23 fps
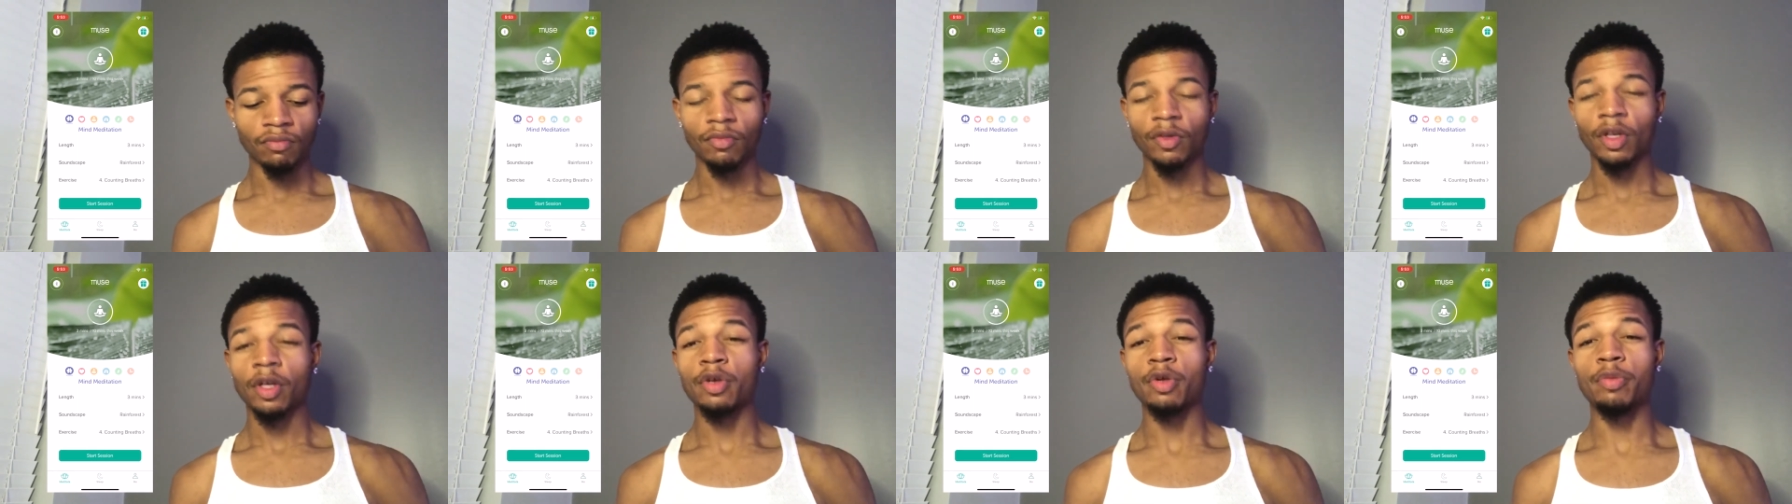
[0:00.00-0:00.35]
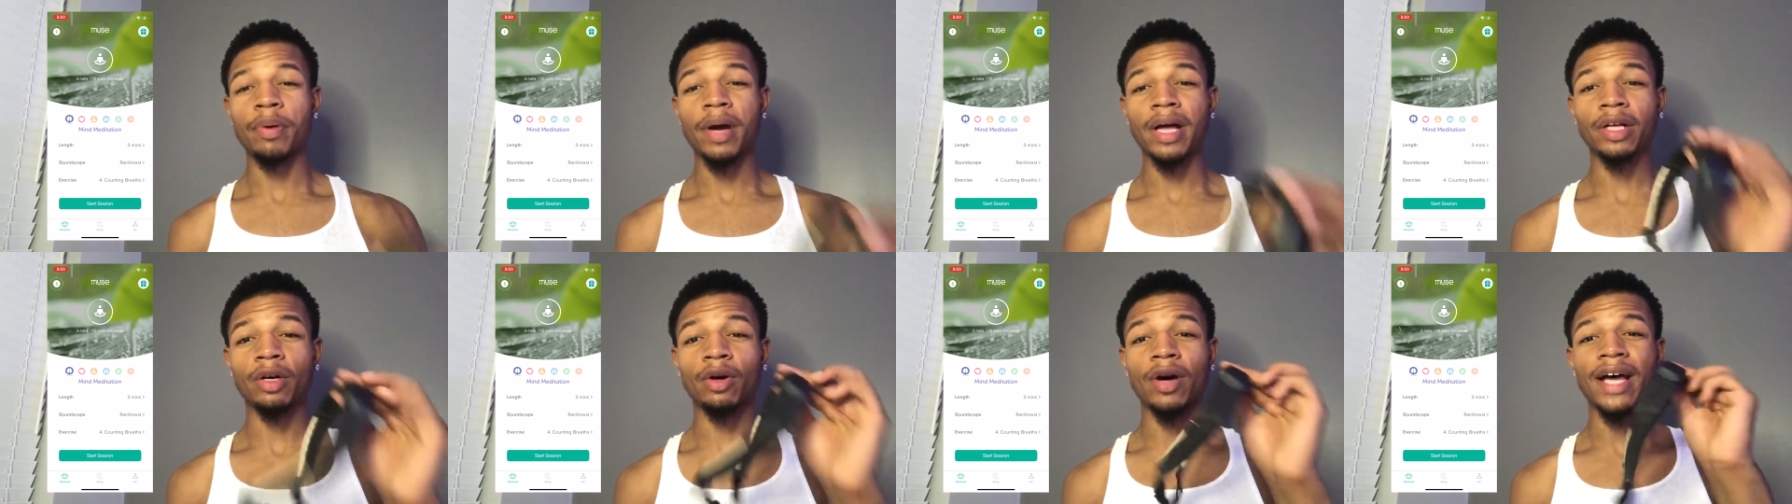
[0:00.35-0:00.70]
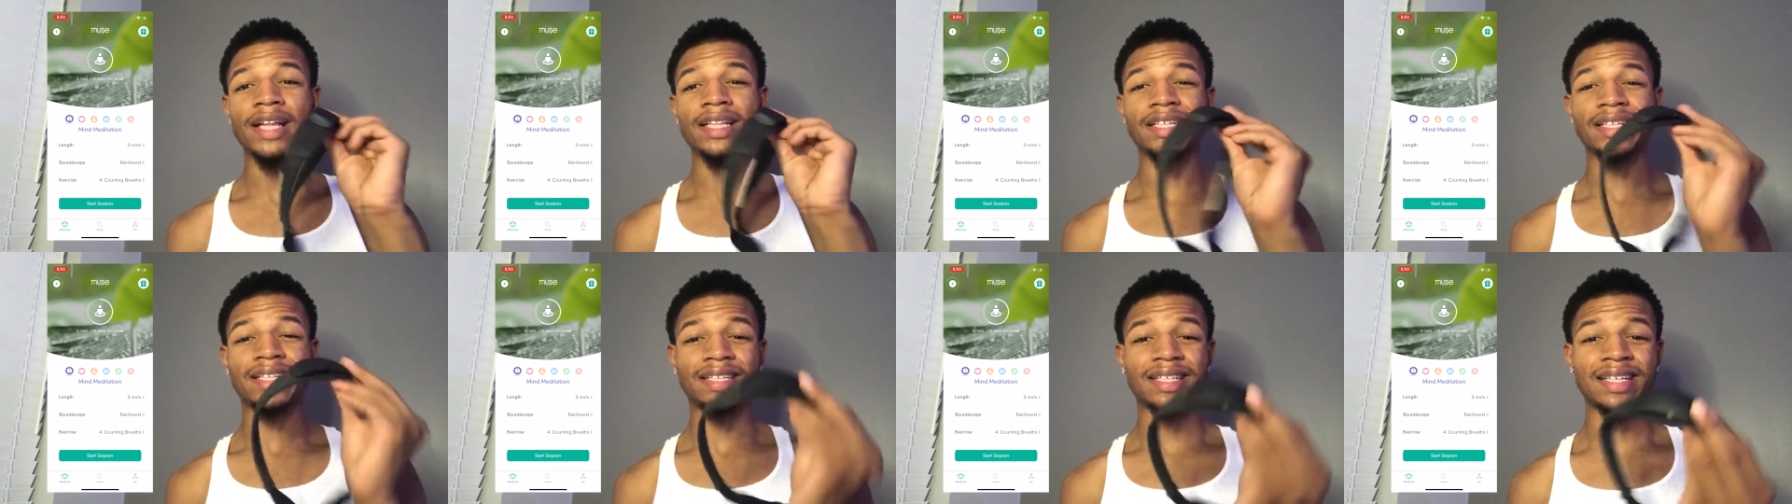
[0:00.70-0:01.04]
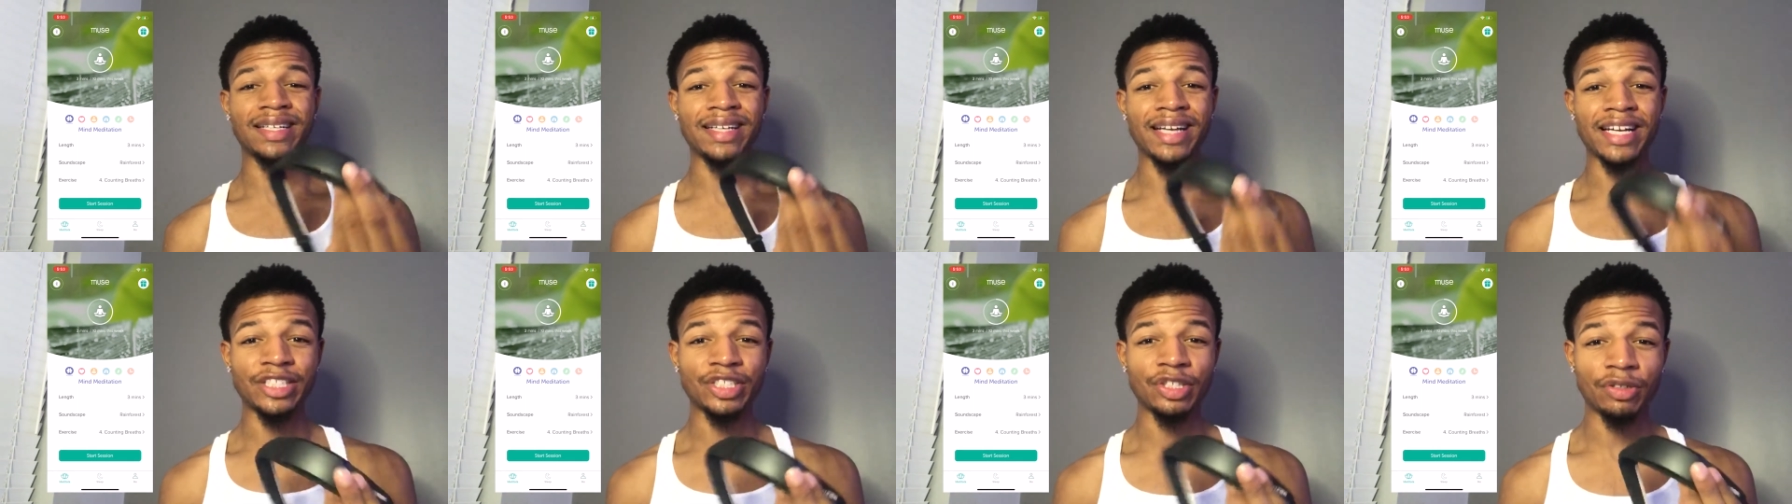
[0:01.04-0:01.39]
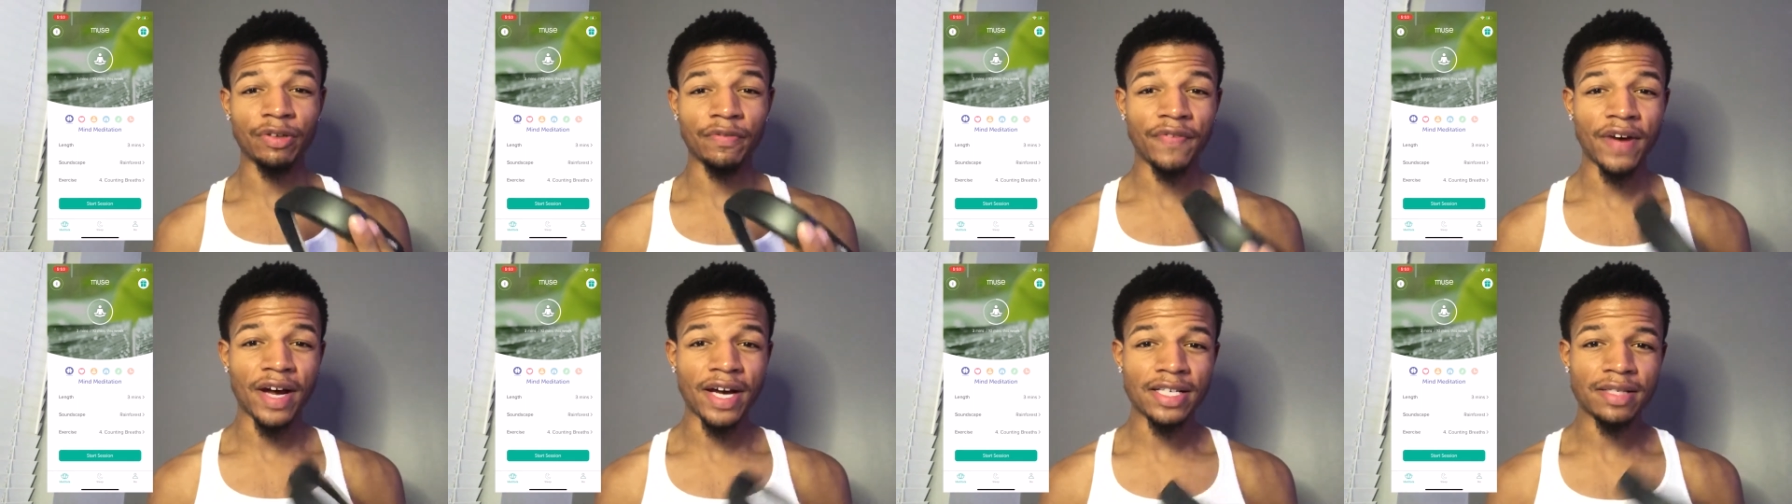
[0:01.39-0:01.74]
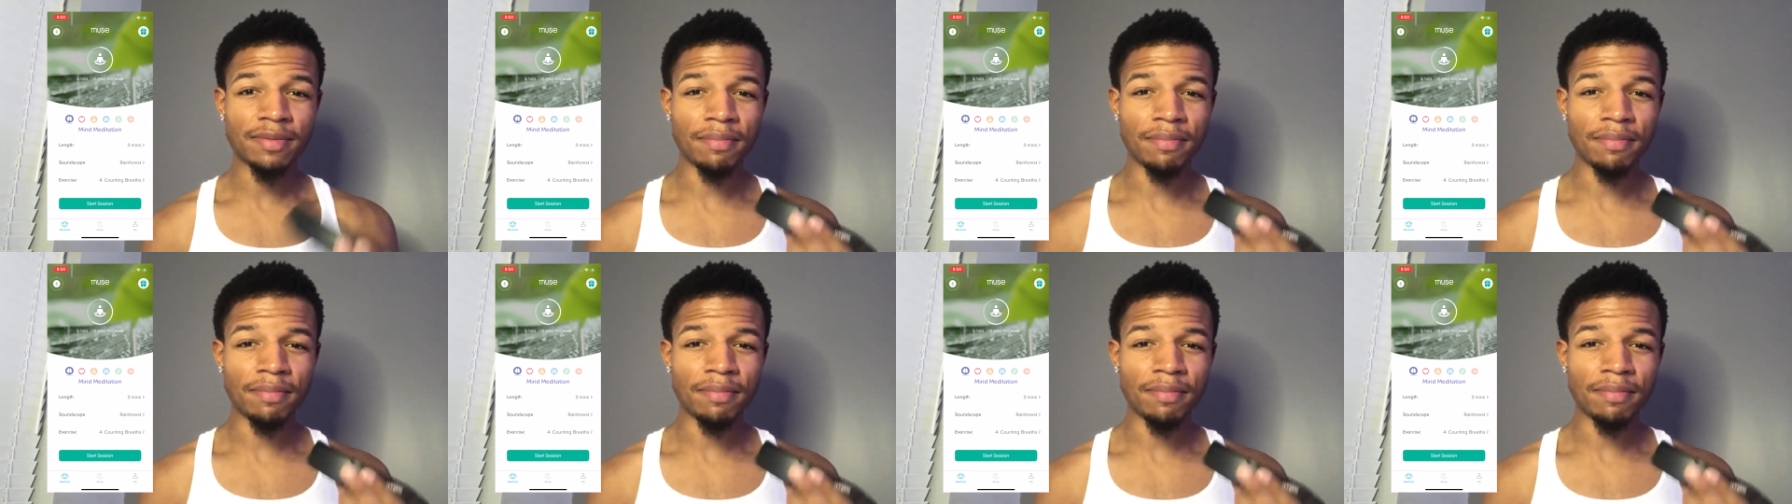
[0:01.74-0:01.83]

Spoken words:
you probably don't have to connect your device.